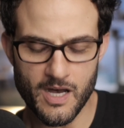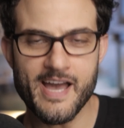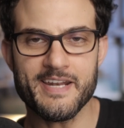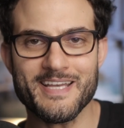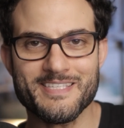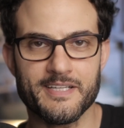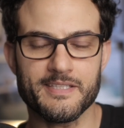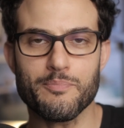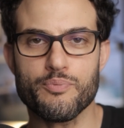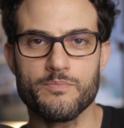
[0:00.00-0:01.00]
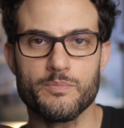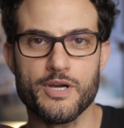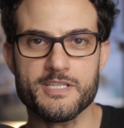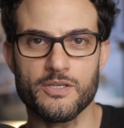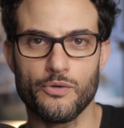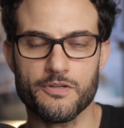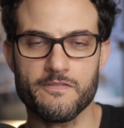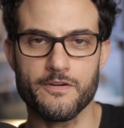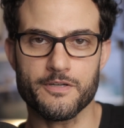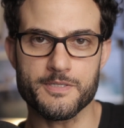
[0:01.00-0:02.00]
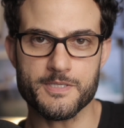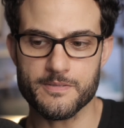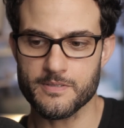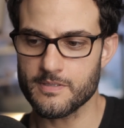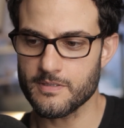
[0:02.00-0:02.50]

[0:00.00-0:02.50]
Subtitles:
I had accidentally pressed the autofocus